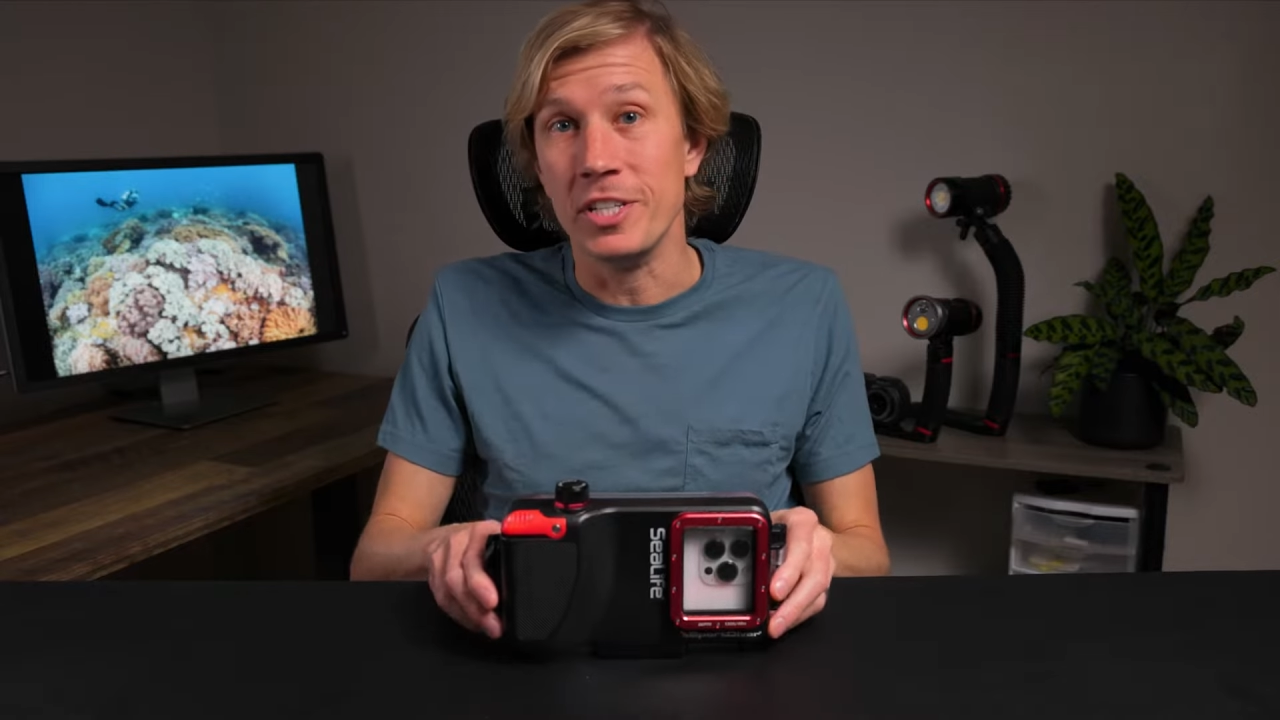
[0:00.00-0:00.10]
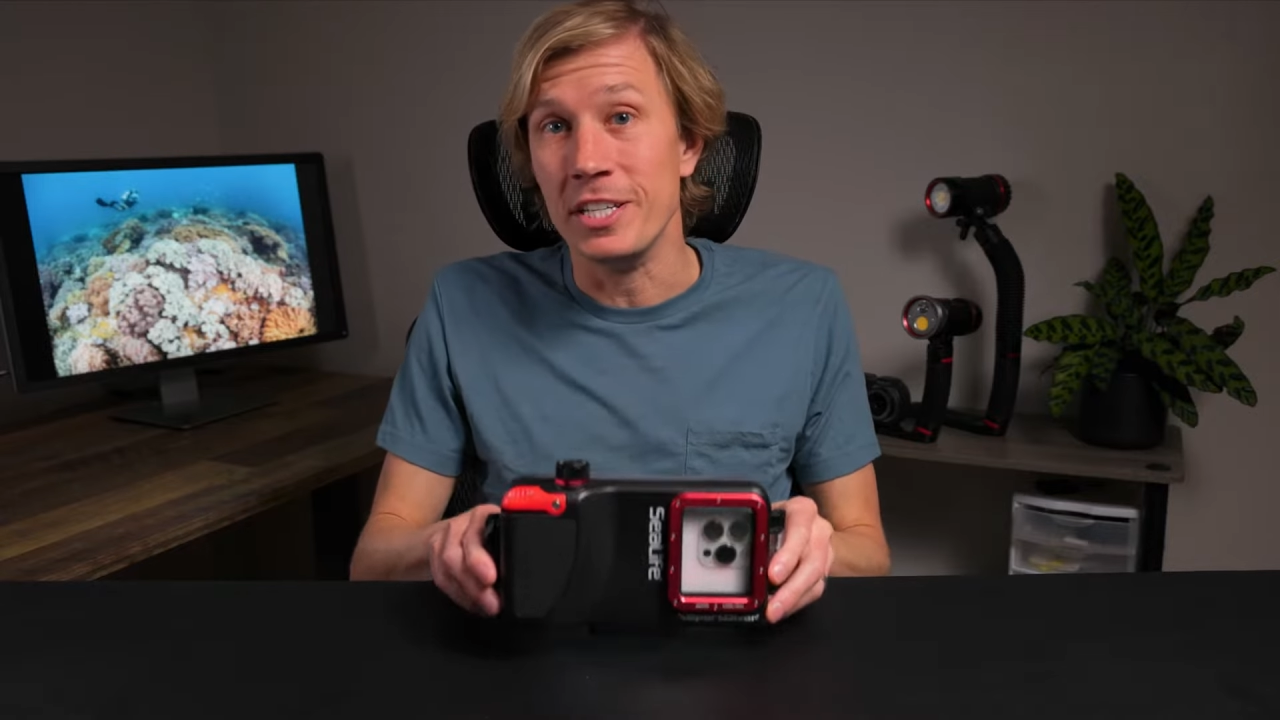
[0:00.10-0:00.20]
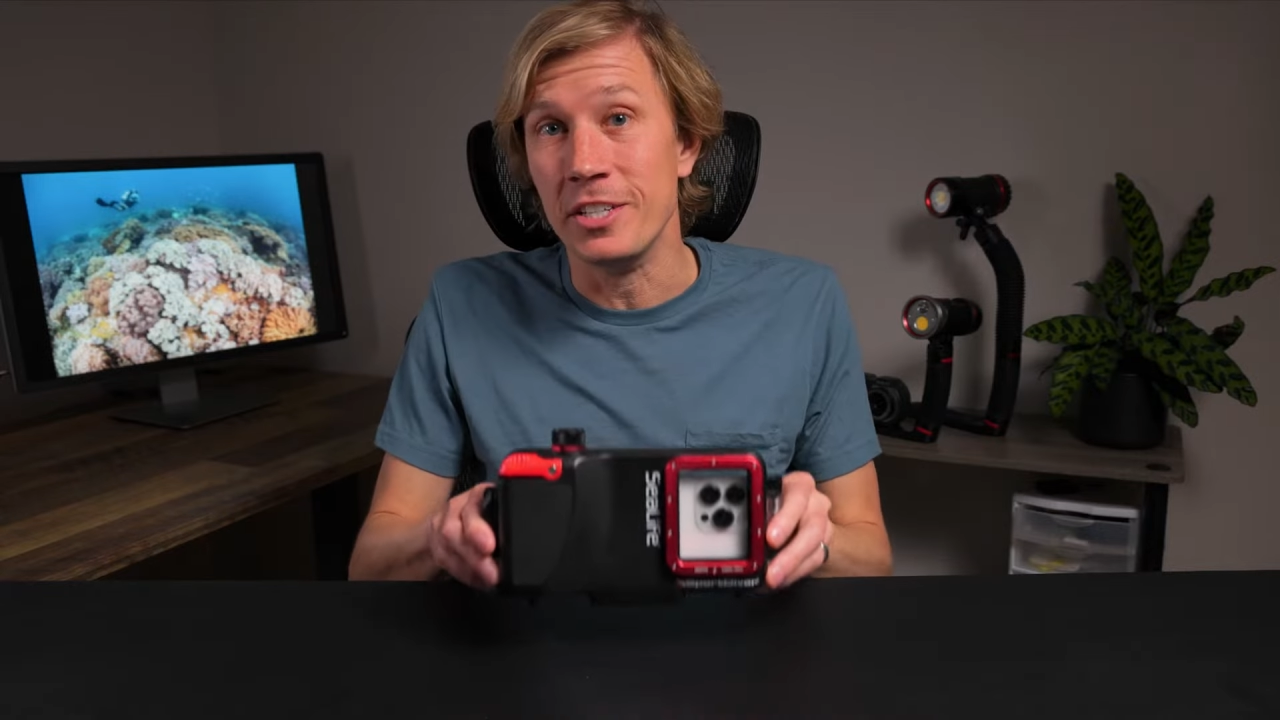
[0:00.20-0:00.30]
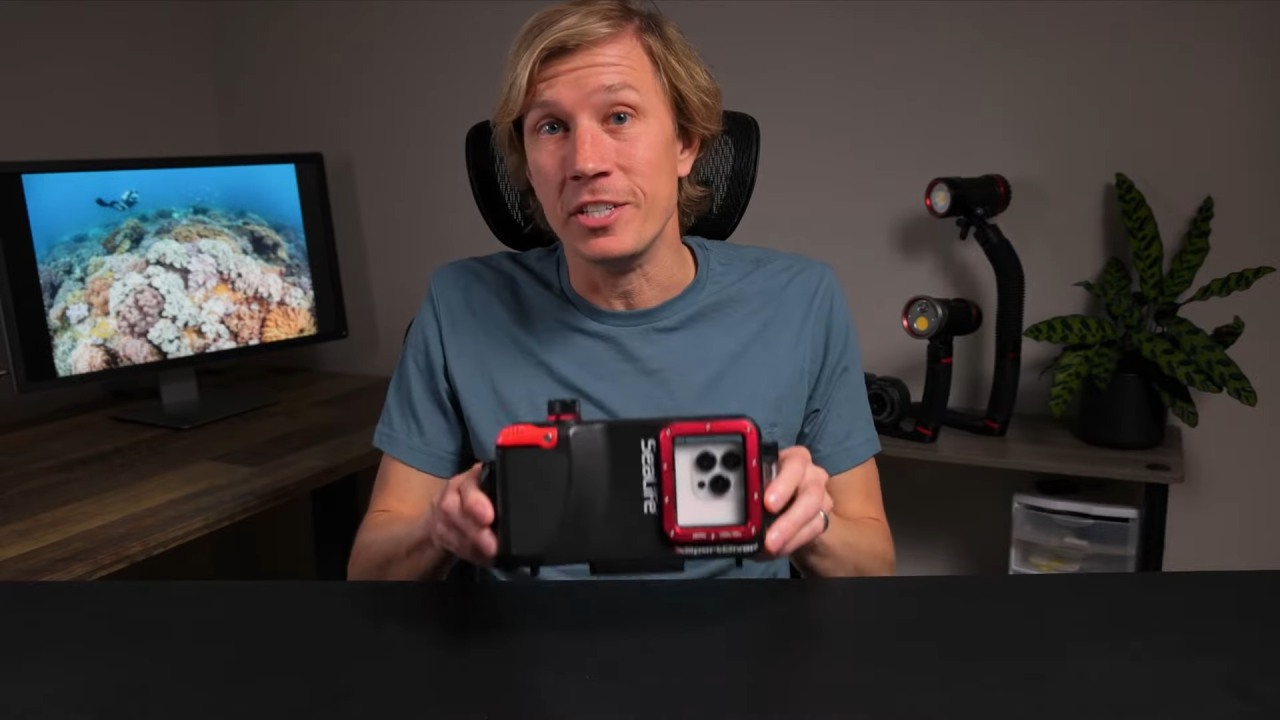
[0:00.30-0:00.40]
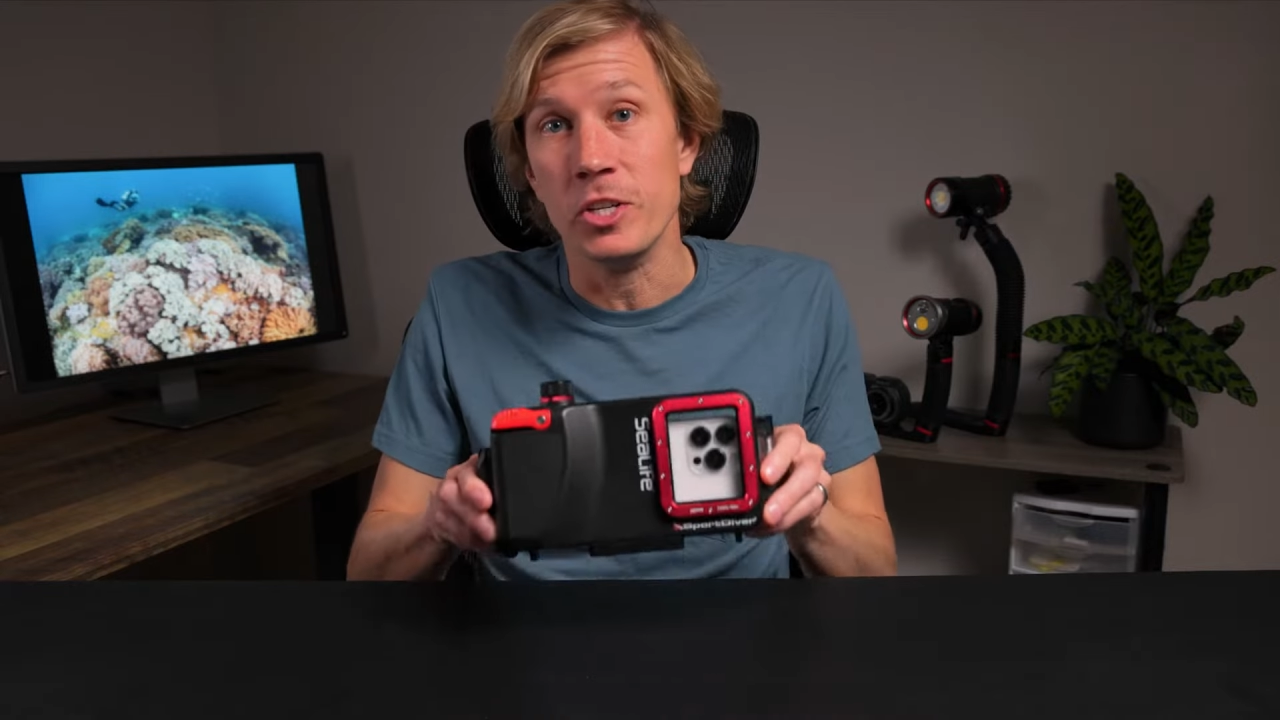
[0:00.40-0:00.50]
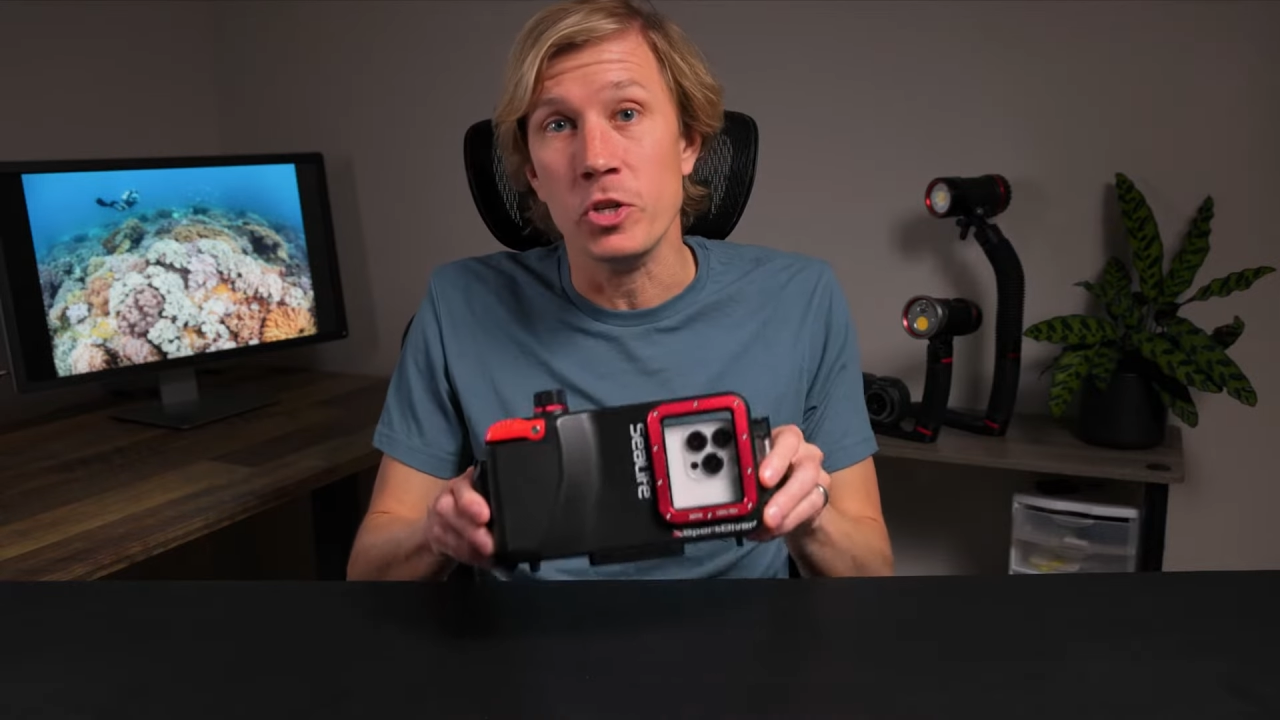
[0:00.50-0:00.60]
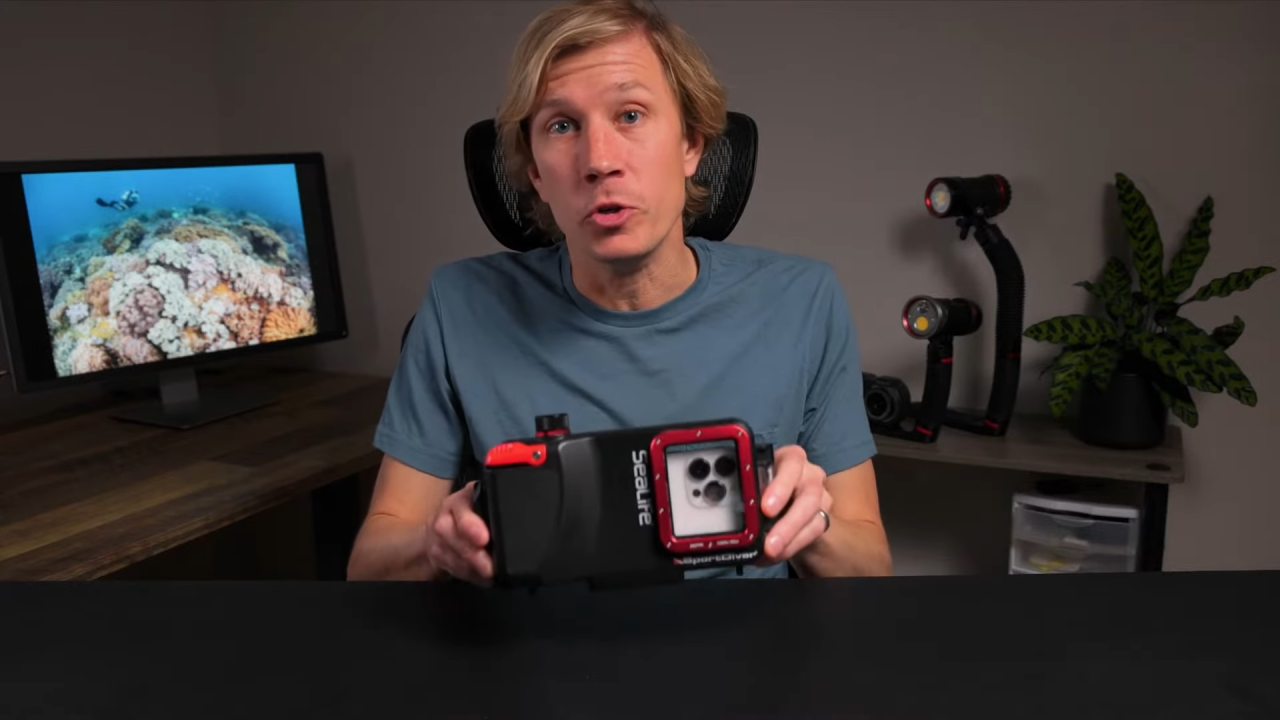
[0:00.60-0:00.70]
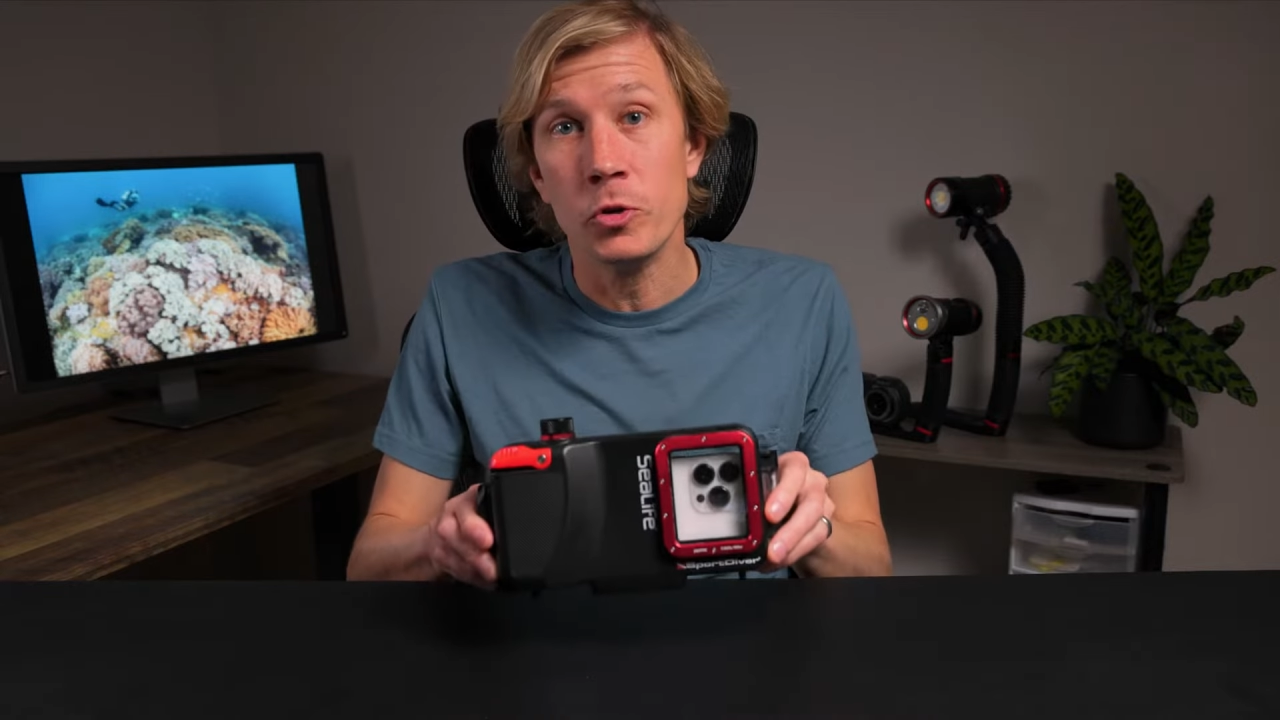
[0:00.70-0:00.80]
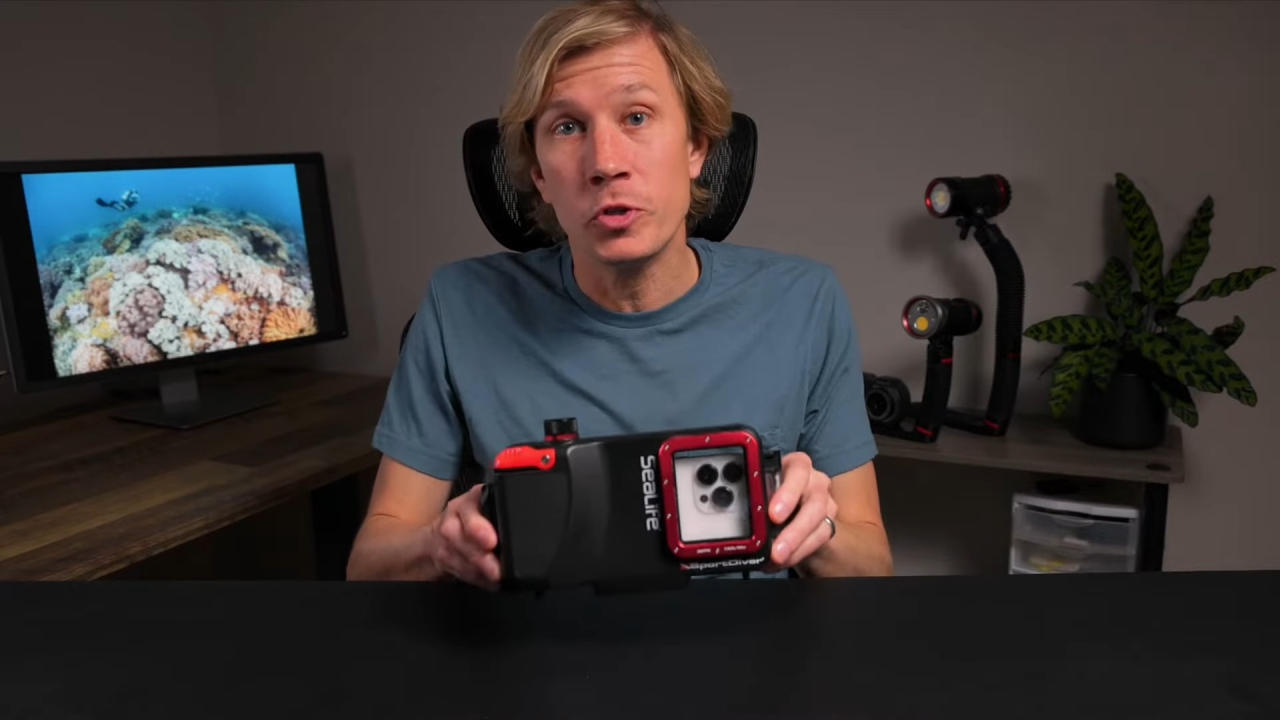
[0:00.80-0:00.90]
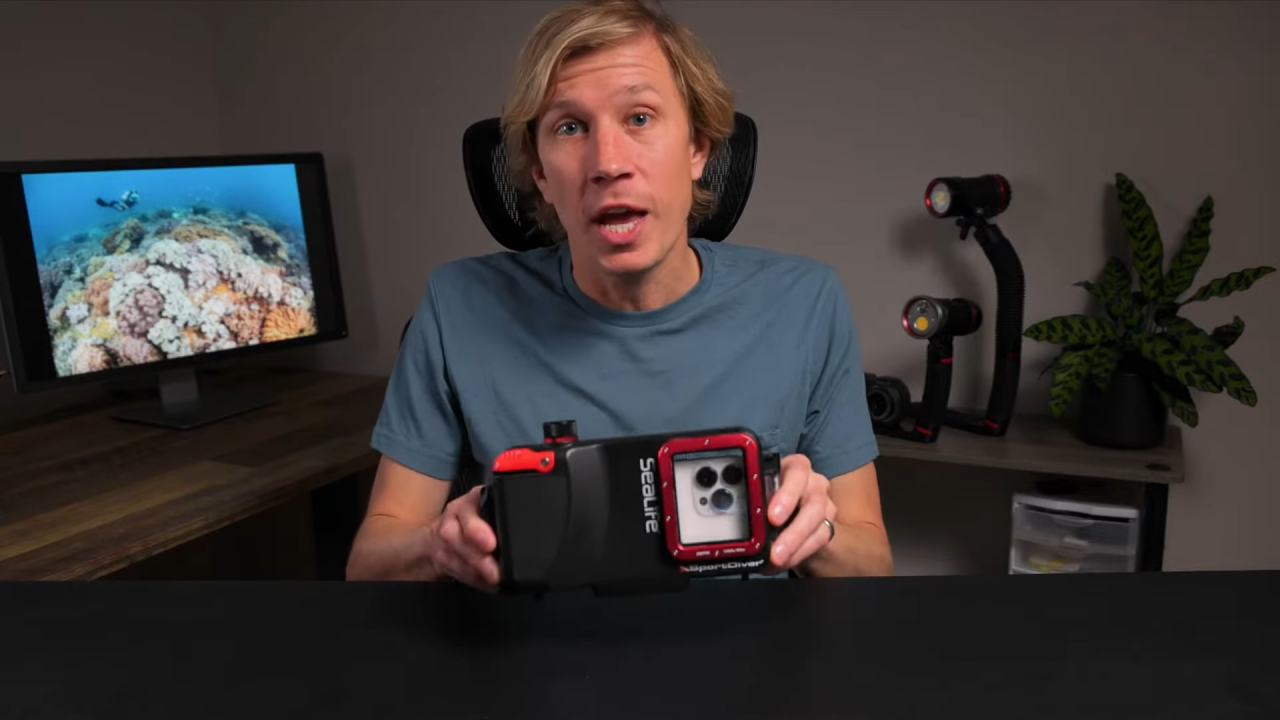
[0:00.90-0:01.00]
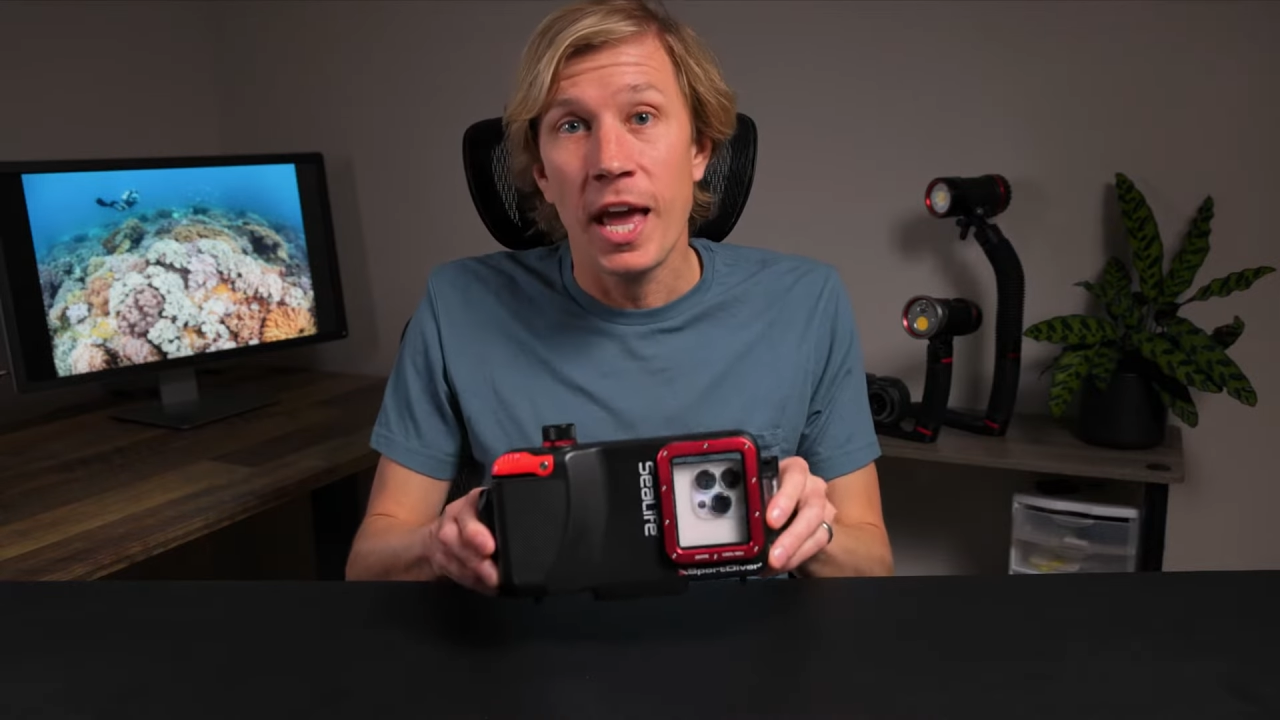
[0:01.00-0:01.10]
easy to use